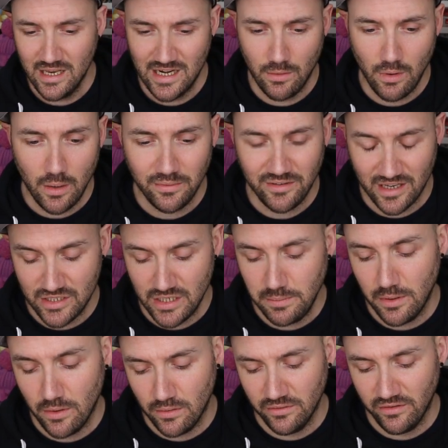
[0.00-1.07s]
Now, I was actually
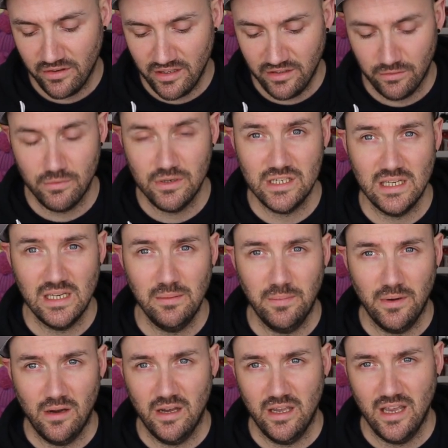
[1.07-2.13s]
put onto these originally
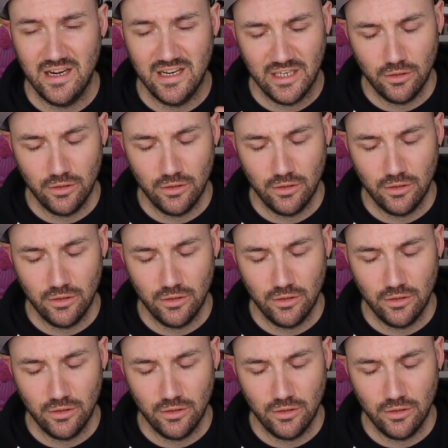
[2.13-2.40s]
by an